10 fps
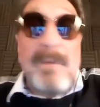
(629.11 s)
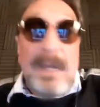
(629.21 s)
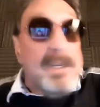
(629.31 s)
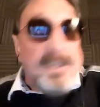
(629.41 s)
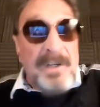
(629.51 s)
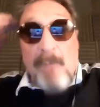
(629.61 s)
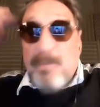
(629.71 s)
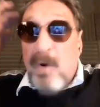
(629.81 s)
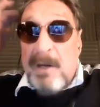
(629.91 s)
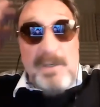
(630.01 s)
It's not
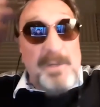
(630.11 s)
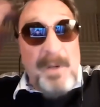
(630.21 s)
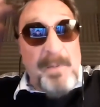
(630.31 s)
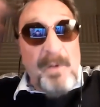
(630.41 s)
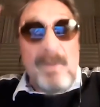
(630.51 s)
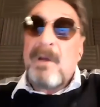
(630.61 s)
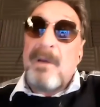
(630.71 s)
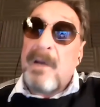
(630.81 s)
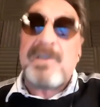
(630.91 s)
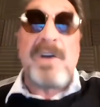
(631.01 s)
brains, people,
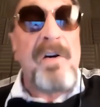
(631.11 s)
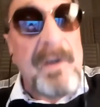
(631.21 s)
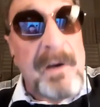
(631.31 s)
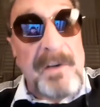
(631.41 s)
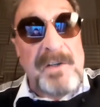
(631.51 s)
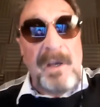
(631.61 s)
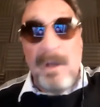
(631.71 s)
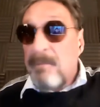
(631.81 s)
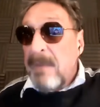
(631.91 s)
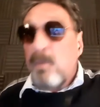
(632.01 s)
it's courage.
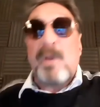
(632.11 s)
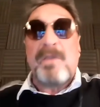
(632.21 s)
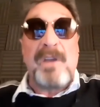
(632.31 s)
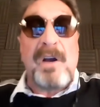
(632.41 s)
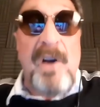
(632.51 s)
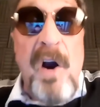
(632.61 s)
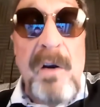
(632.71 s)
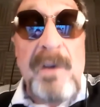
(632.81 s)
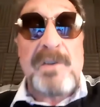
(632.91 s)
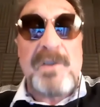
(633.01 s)
With the
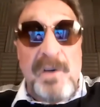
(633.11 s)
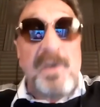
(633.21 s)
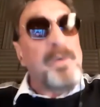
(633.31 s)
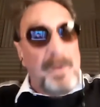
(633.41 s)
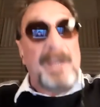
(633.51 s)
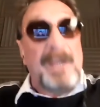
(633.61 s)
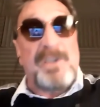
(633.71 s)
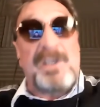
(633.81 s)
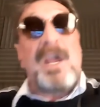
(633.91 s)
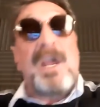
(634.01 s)
courage to
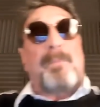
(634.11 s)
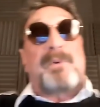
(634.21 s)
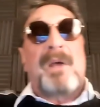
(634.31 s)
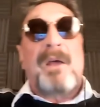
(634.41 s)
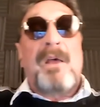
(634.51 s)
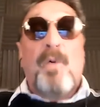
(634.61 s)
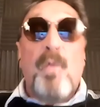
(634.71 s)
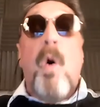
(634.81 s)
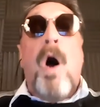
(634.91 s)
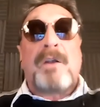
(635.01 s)
accept
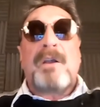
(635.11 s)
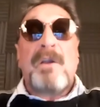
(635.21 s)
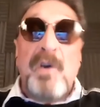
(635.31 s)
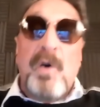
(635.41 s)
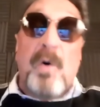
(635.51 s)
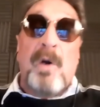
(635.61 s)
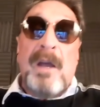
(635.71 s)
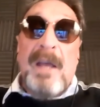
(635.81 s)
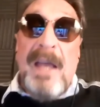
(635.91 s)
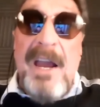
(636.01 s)
what your
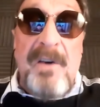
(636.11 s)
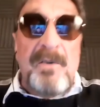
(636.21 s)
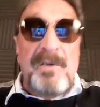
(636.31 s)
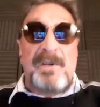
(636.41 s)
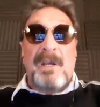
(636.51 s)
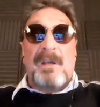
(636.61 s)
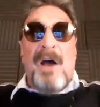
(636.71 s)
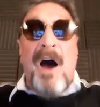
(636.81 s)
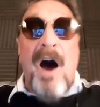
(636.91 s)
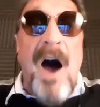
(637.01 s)
ears,
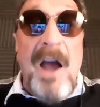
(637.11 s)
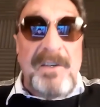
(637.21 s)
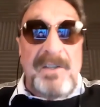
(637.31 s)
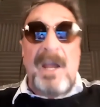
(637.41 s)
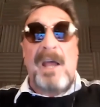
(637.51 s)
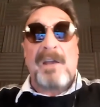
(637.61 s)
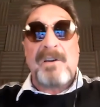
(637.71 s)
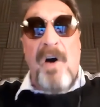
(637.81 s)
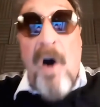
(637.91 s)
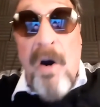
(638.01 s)
eyes, and
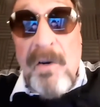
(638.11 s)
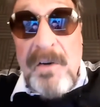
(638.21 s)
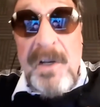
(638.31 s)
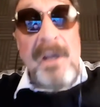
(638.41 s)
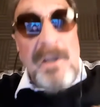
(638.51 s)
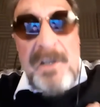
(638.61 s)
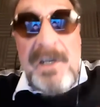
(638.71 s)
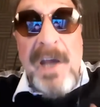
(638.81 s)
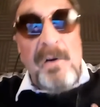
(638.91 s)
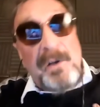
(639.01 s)
heart
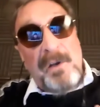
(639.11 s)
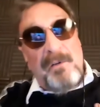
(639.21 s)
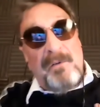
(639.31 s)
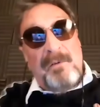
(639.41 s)
tell you.